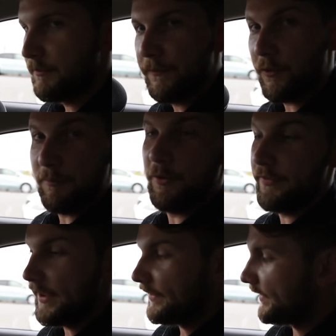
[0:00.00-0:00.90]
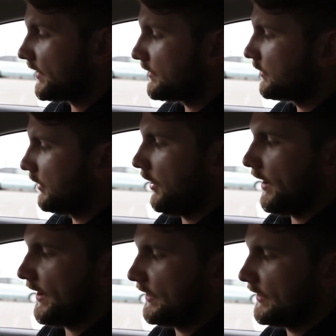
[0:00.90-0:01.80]
Before I put these in,
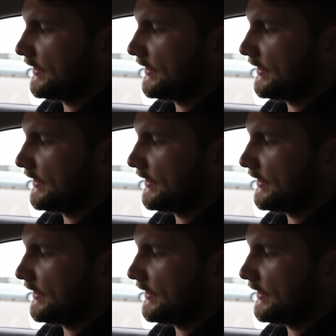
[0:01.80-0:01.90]
I